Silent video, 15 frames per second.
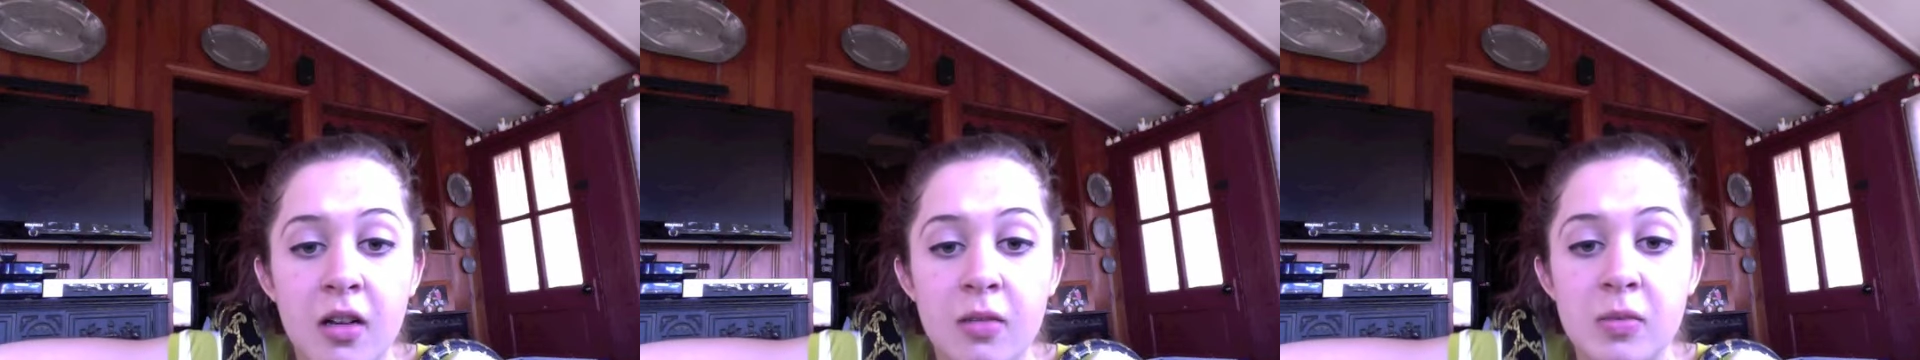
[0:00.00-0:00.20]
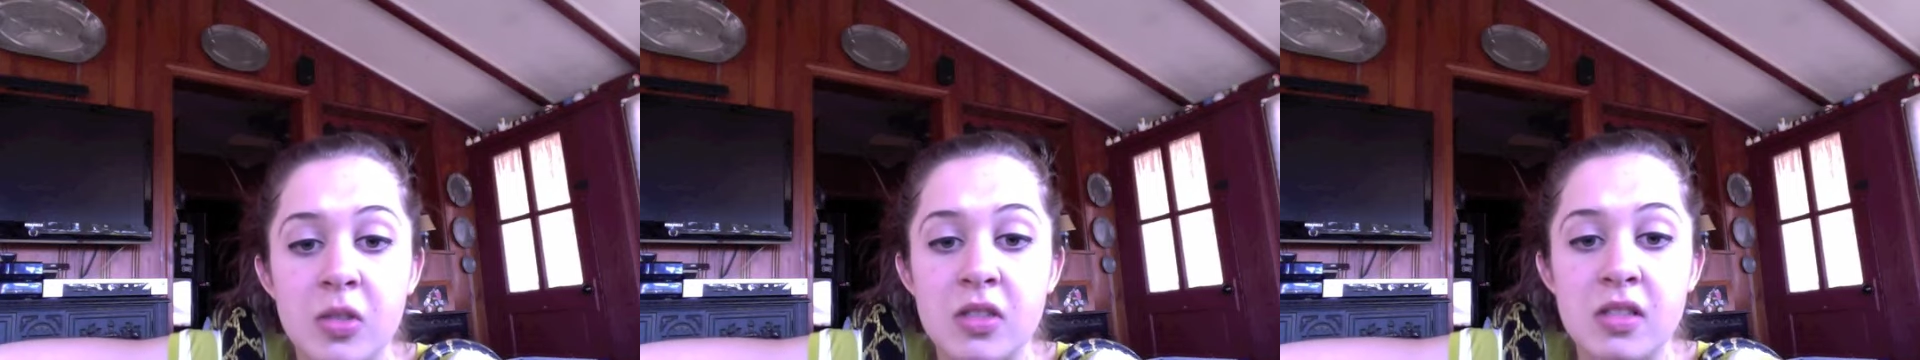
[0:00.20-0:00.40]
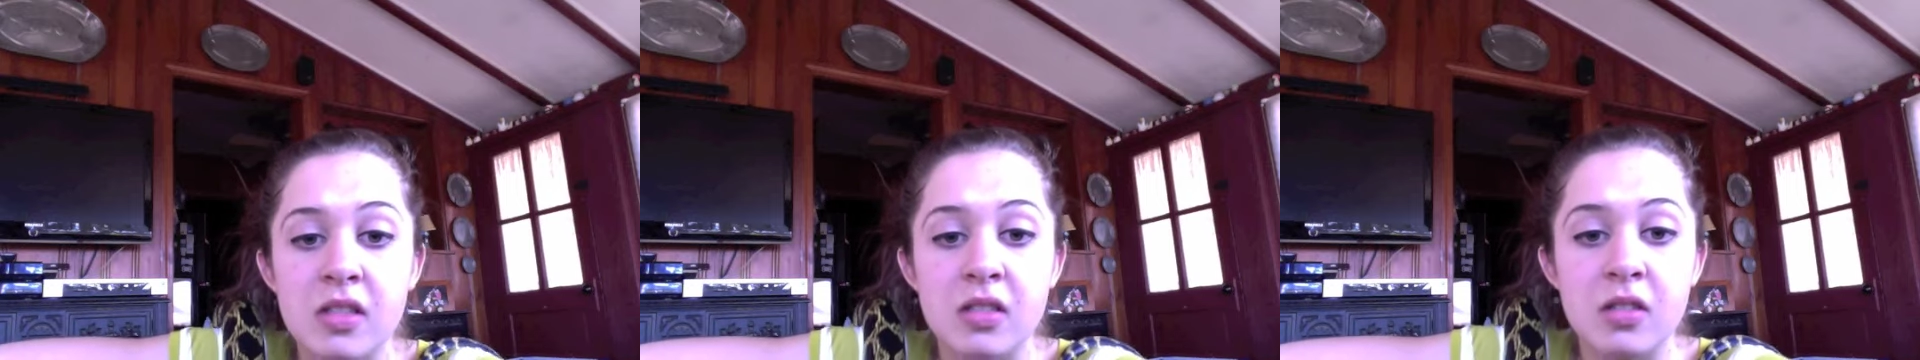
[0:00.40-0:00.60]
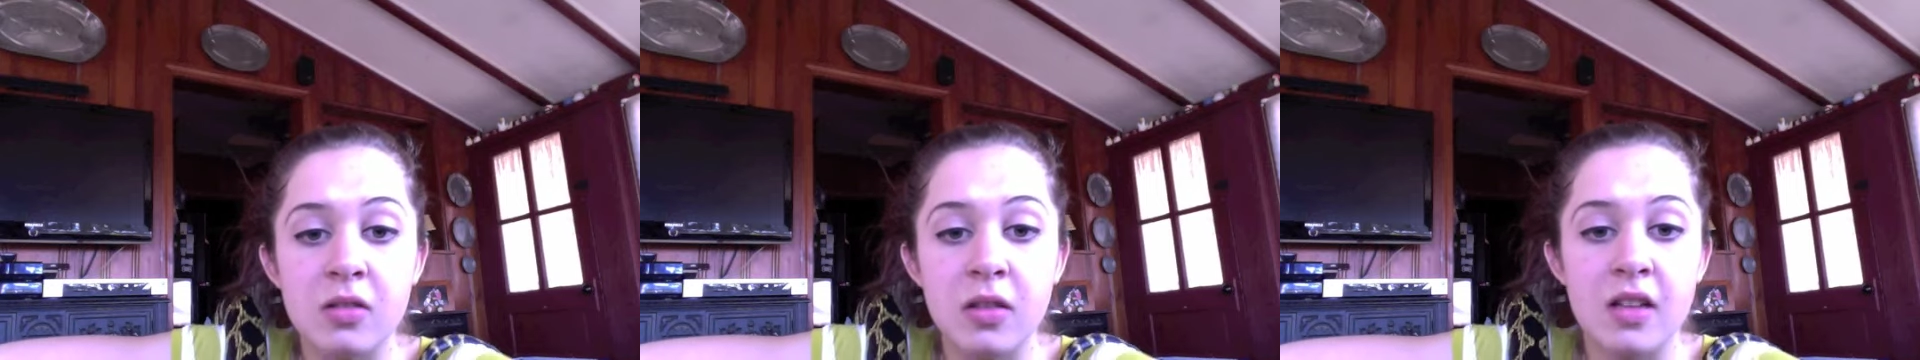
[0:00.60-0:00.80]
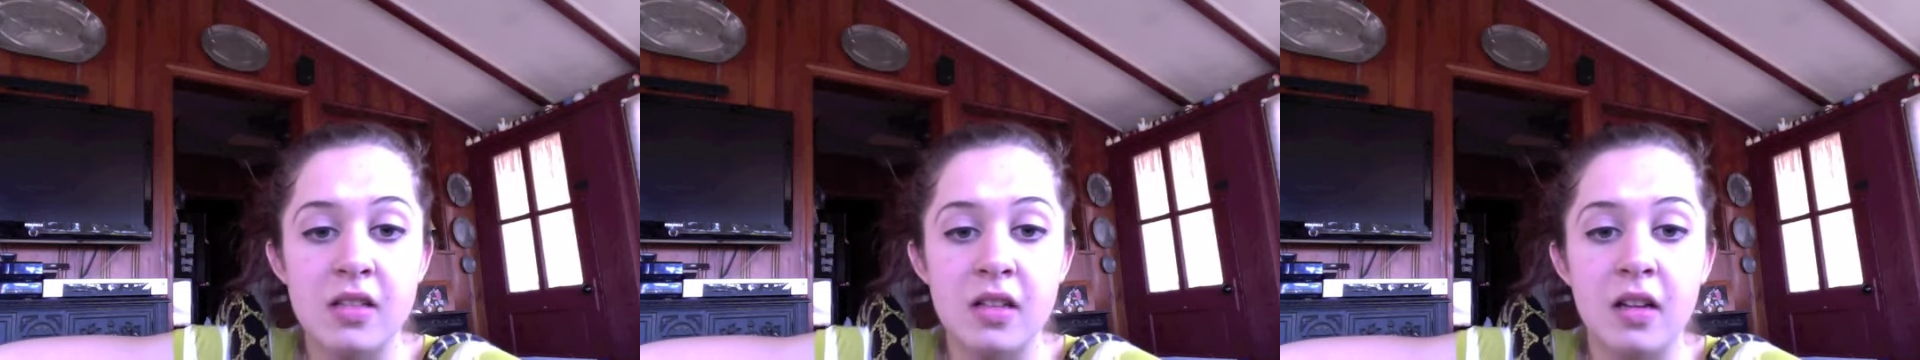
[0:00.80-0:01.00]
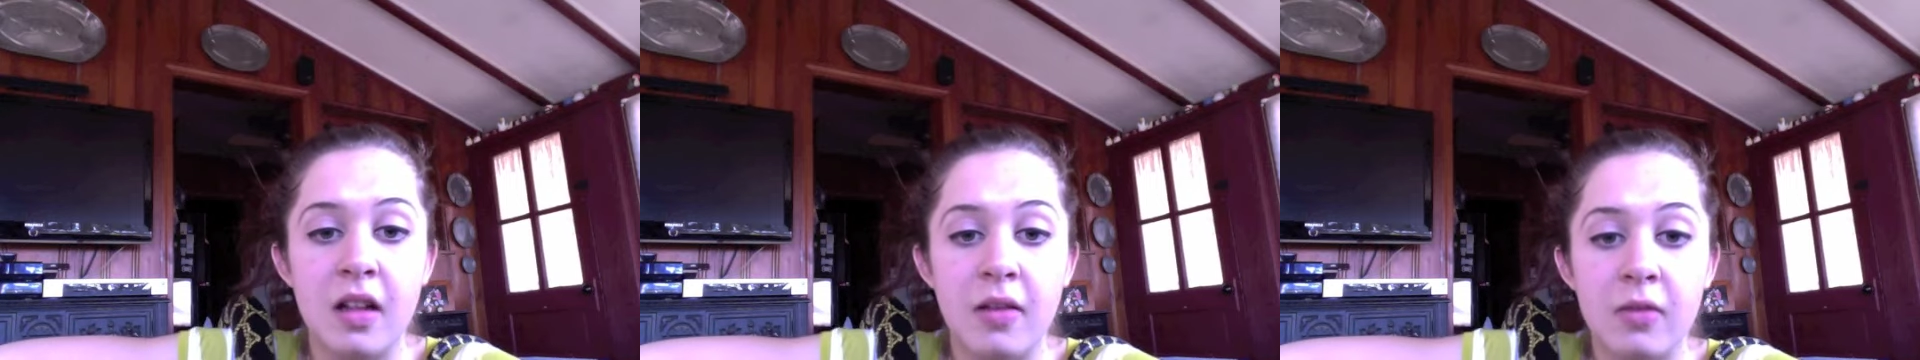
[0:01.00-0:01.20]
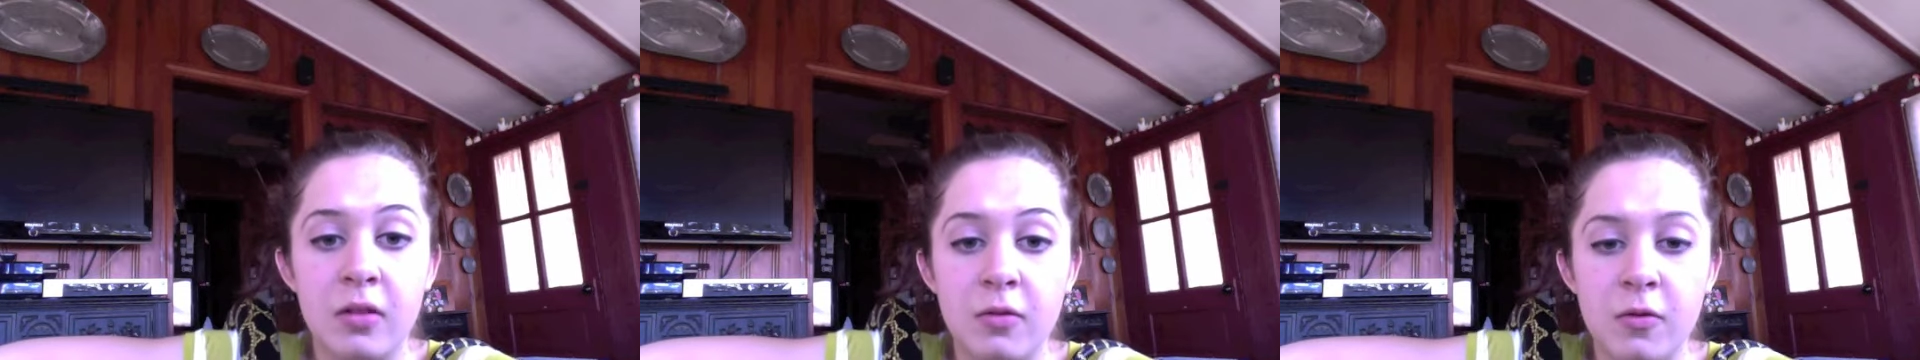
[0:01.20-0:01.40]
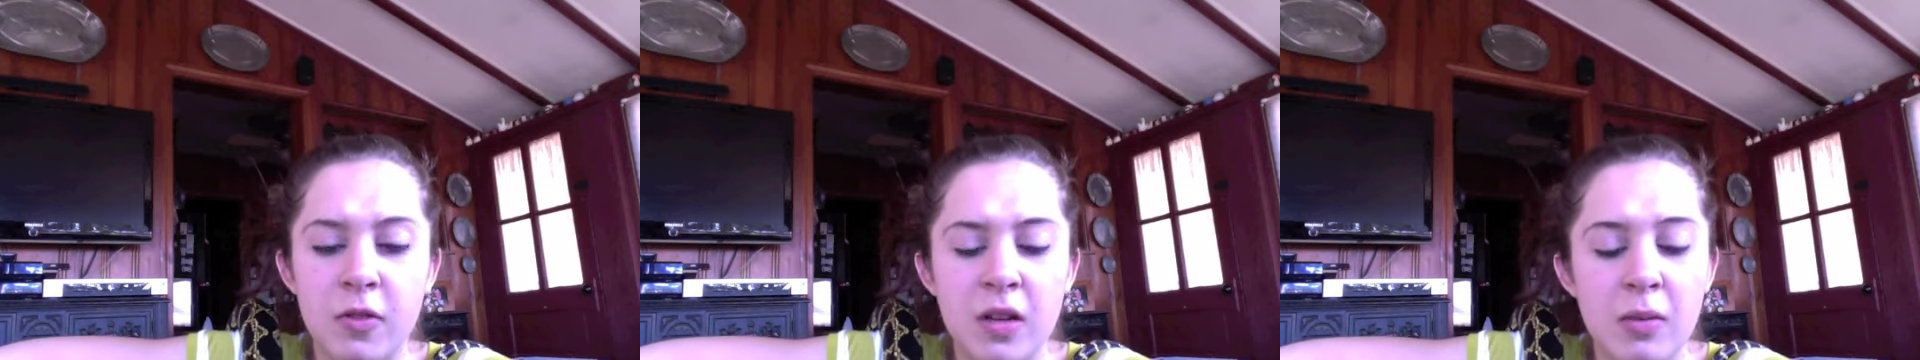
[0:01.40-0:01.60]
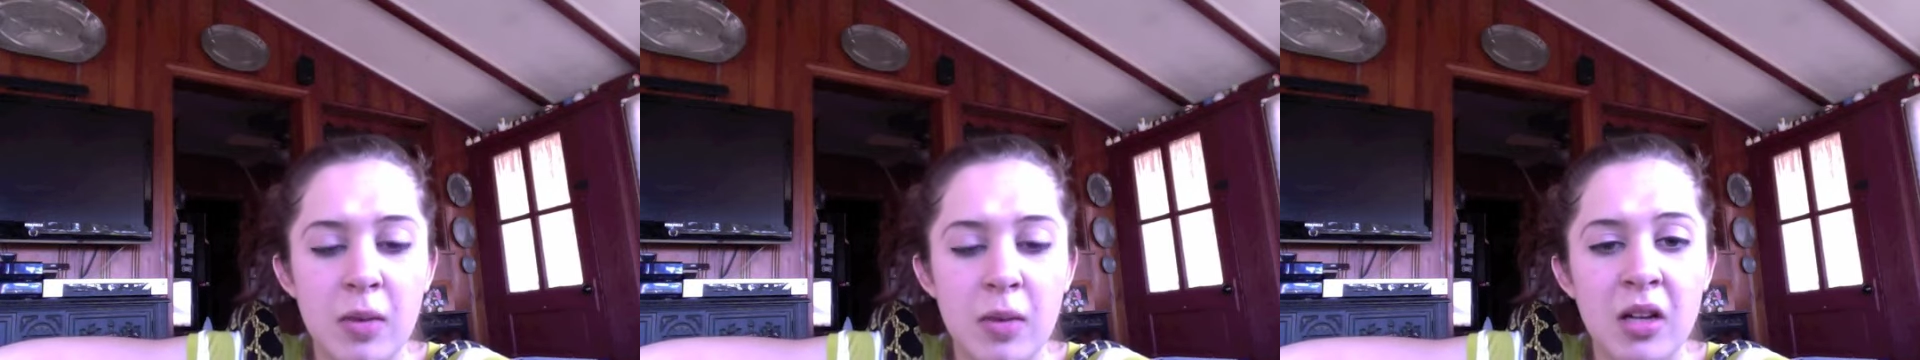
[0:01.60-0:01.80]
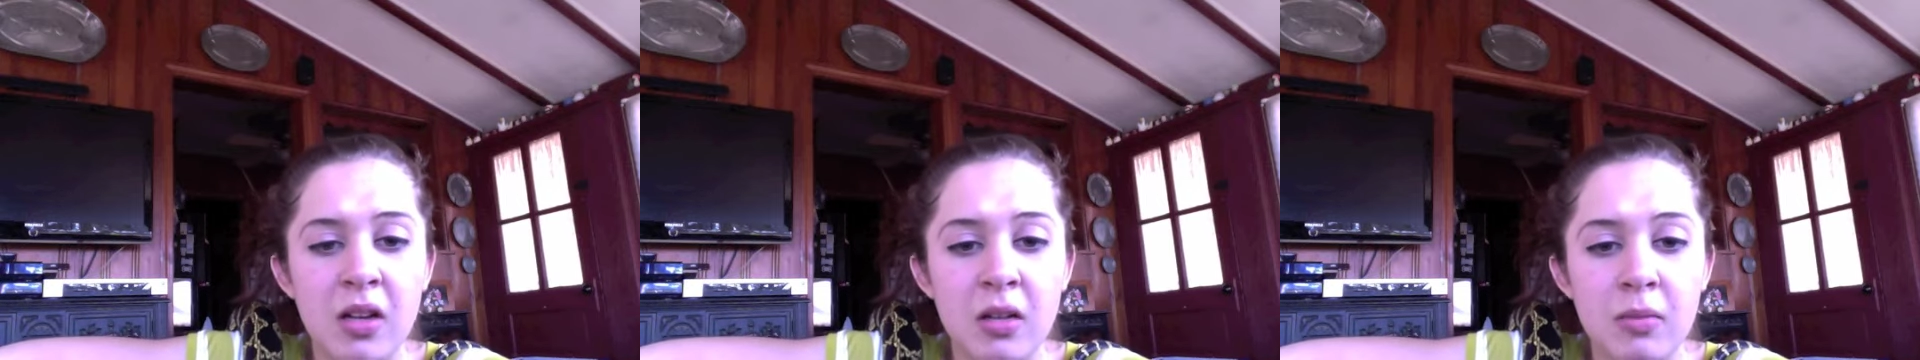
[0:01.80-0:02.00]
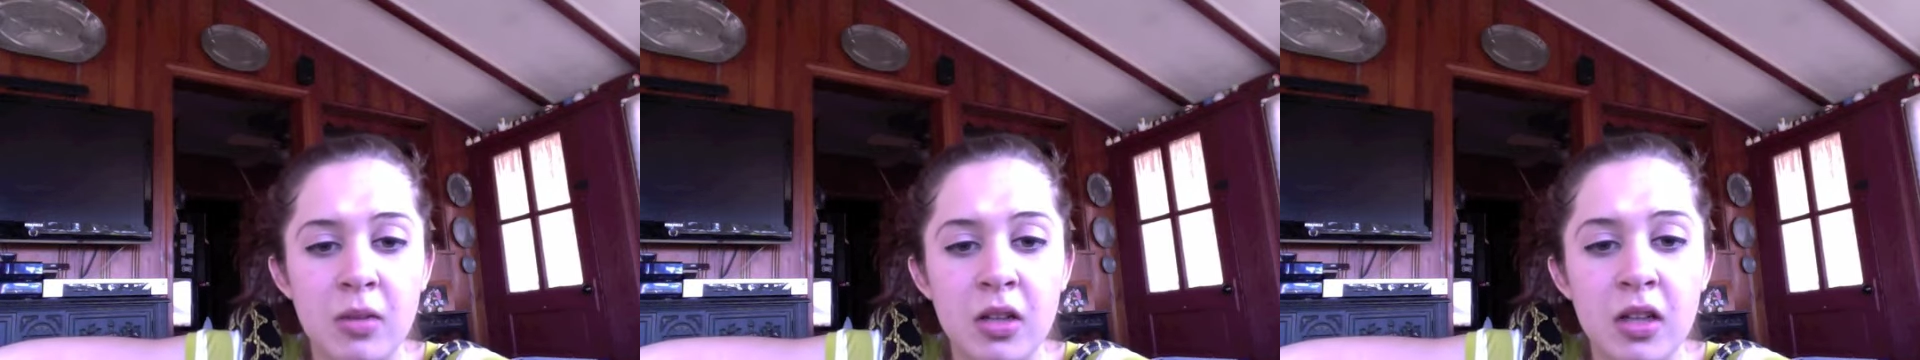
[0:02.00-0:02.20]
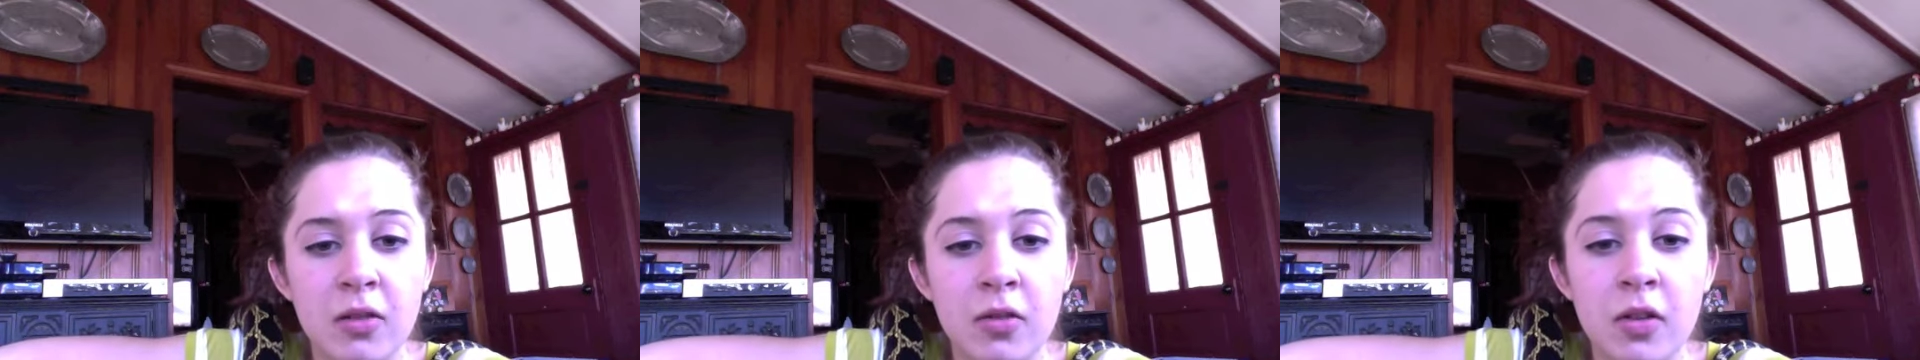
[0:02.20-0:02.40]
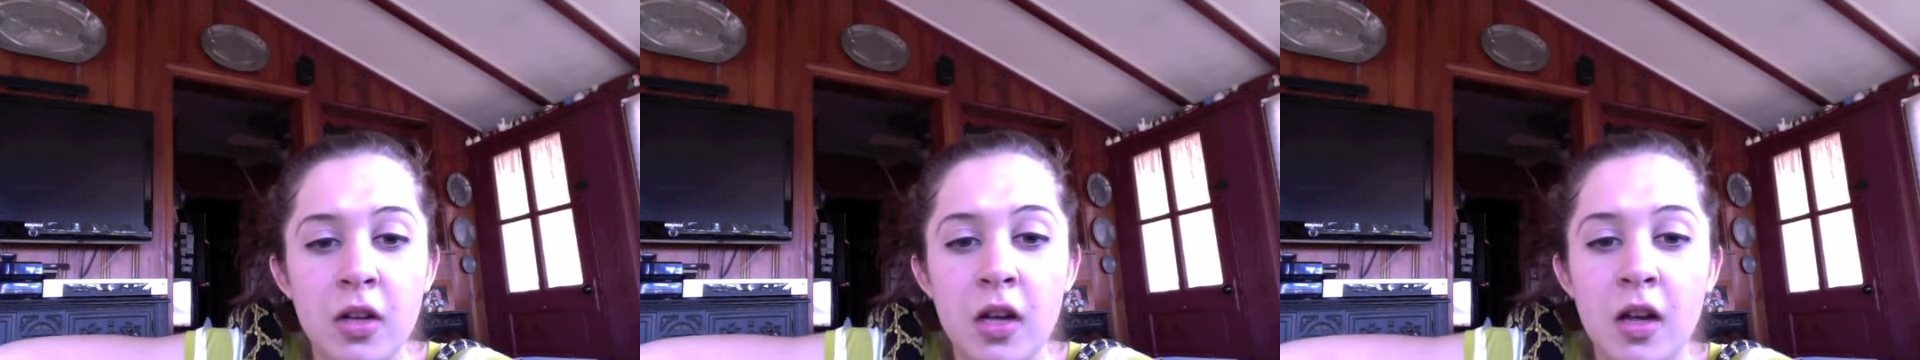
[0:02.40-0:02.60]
She's a 2011 female, I believe.